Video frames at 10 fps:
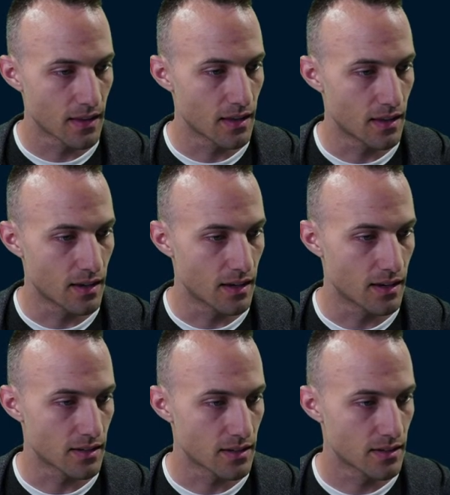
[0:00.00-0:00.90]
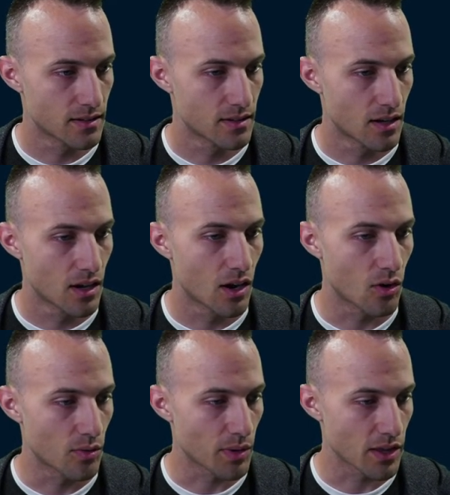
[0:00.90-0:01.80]
And,
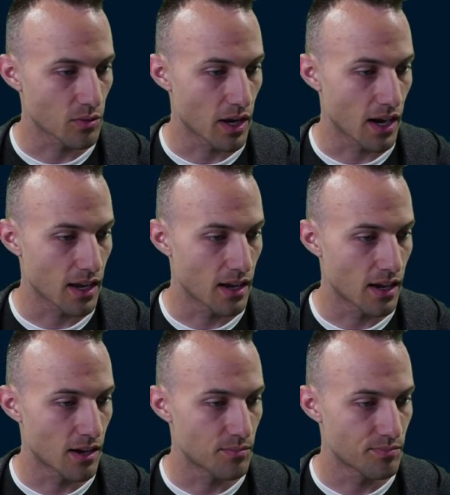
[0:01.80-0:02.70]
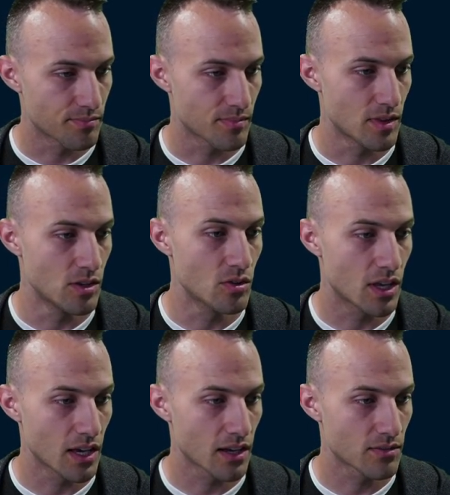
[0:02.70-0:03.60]
oh, and by the way, I um, you
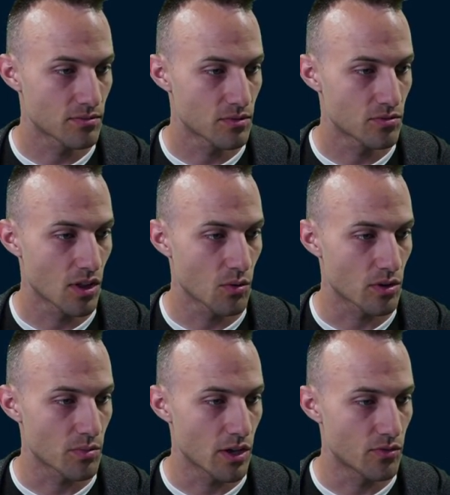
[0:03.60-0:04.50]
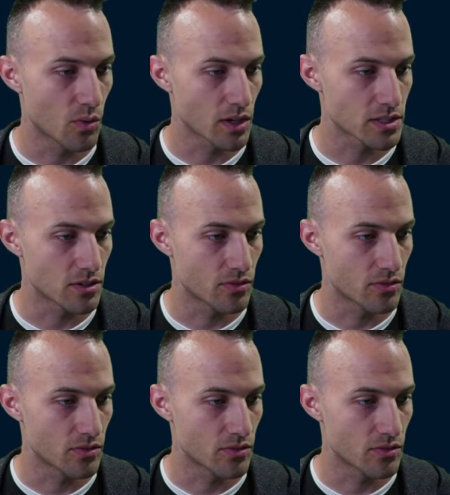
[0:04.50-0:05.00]
can flow with me if you want to.